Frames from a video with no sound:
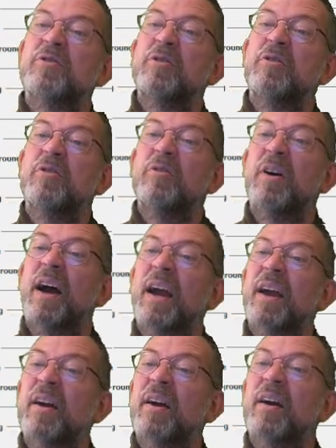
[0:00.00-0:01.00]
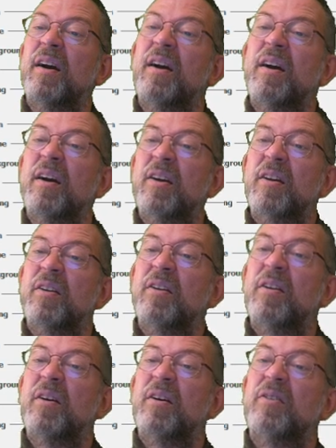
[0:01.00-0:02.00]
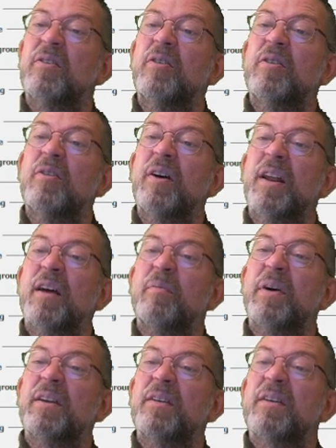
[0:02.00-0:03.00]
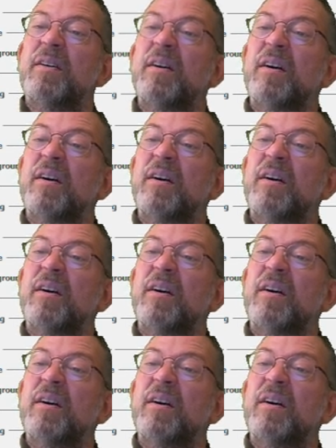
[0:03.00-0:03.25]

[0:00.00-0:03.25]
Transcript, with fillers: to a new element.